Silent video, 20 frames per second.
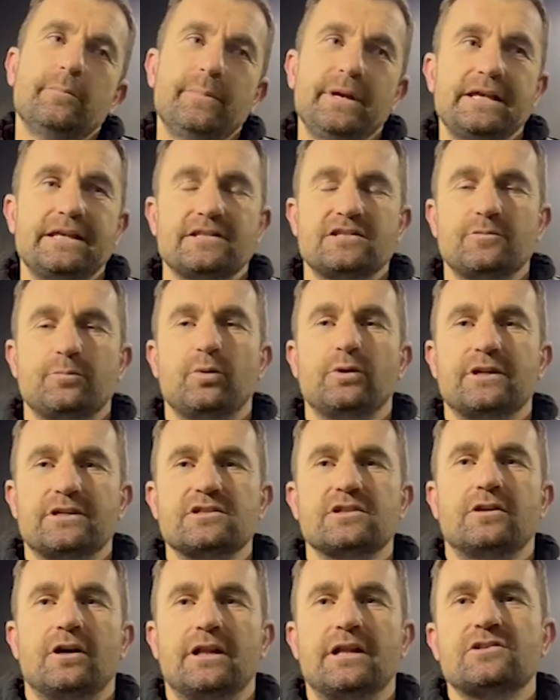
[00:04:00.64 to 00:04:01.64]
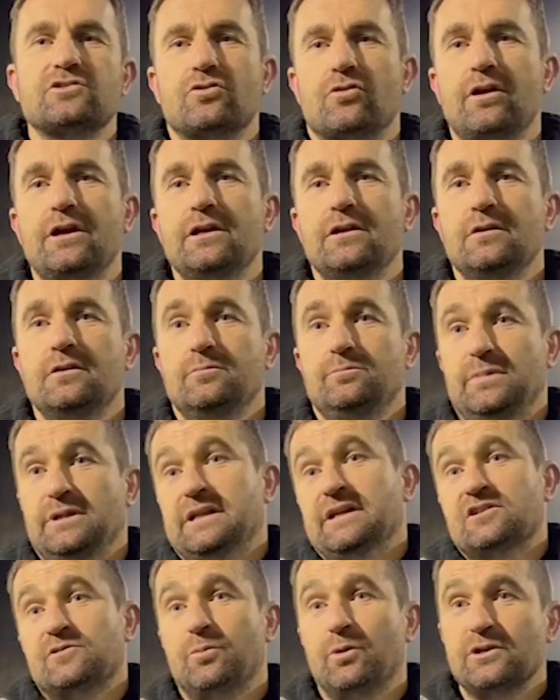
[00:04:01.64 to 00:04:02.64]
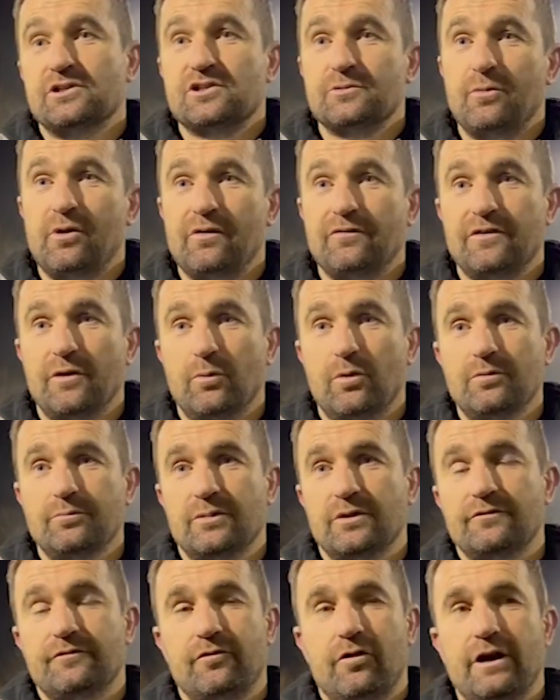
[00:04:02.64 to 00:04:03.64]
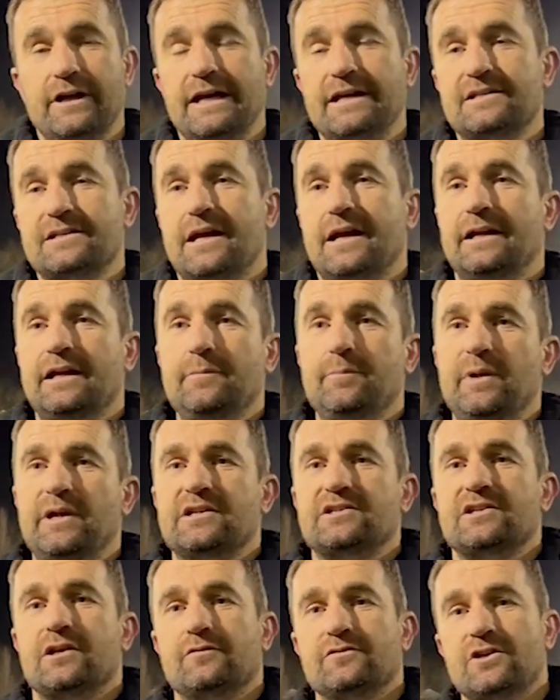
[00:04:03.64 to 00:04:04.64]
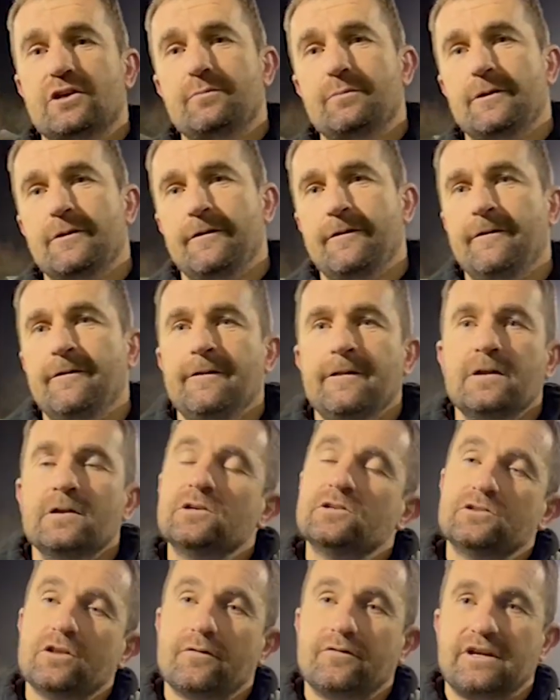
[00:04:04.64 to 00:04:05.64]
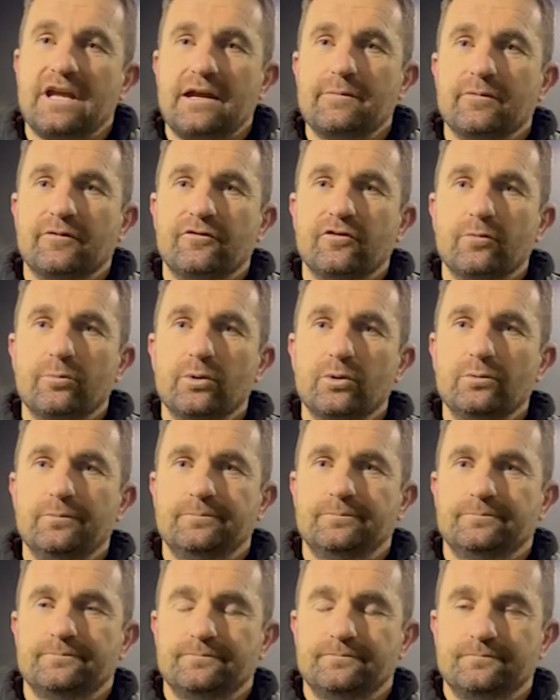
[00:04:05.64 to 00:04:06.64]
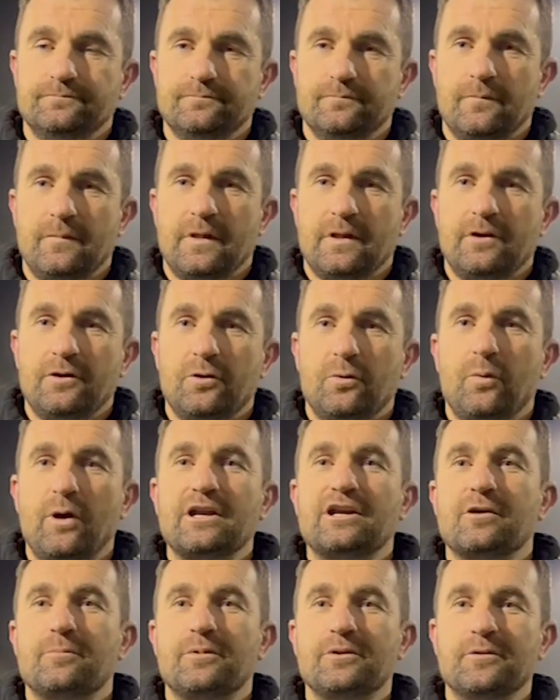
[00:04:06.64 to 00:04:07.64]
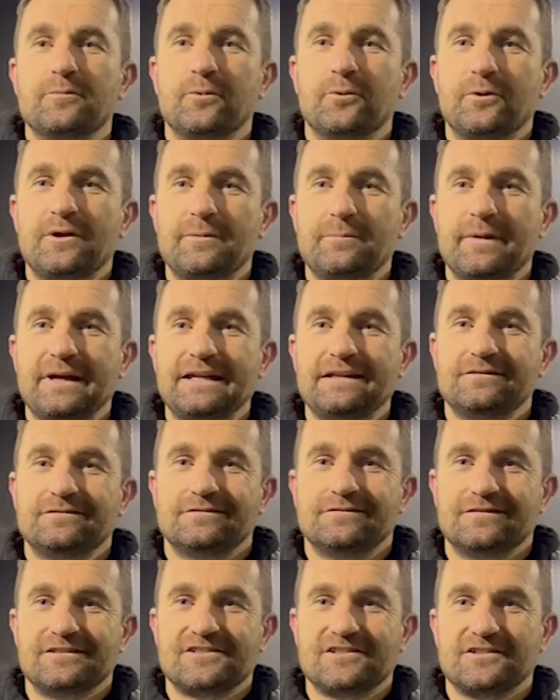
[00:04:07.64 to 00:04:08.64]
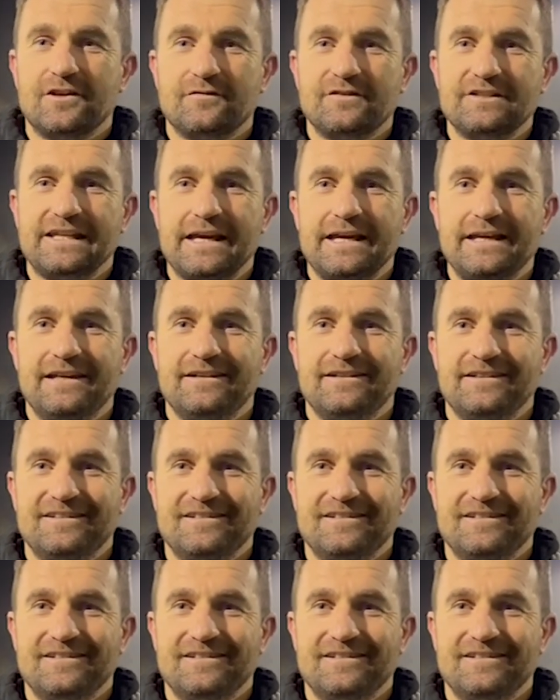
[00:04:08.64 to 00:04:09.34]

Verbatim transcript: be disappointed tonight. That's all right. Be disappointed tomorrow if they want, but Friday, Saturday, pick yourselves up. another game of football. Wake up in the morning, mate. It's another day.